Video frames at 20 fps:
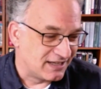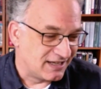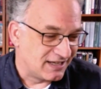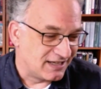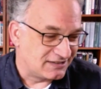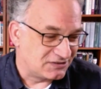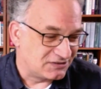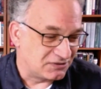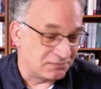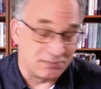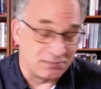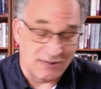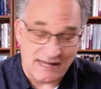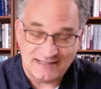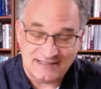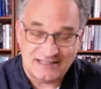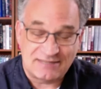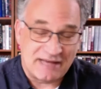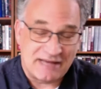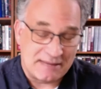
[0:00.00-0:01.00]
sort of
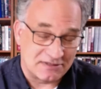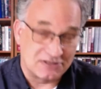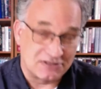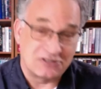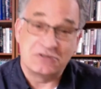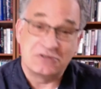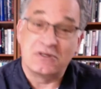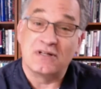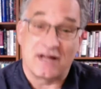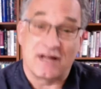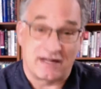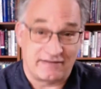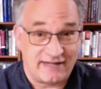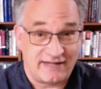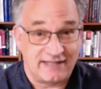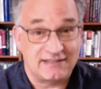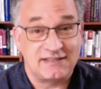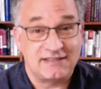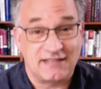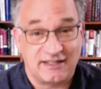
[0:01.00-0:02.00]
blessed to be able to do a lot of
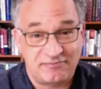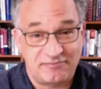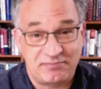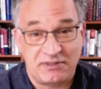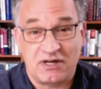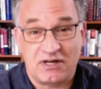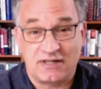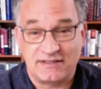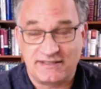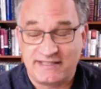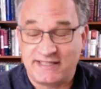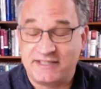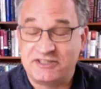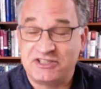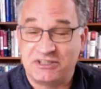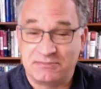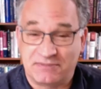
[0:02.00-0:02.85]
that stuff beyond teaching.